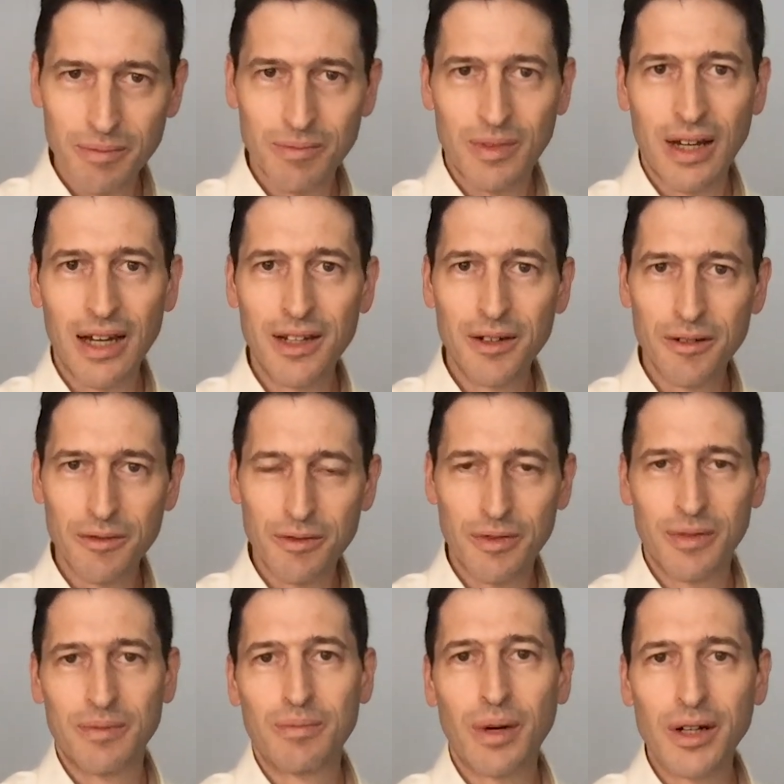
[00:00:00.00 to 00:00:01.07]
kind of
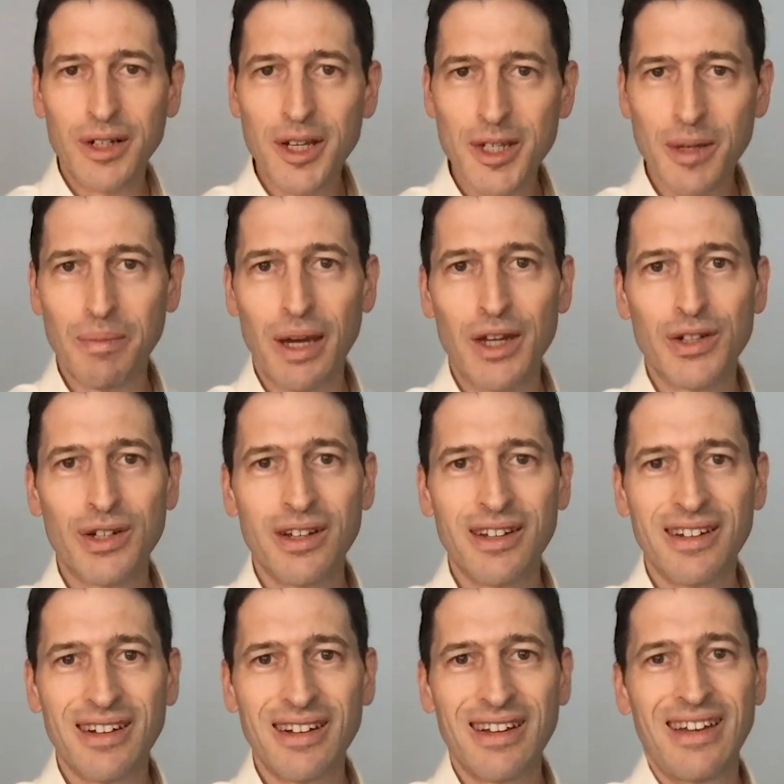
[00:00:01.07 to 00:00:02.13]
participation,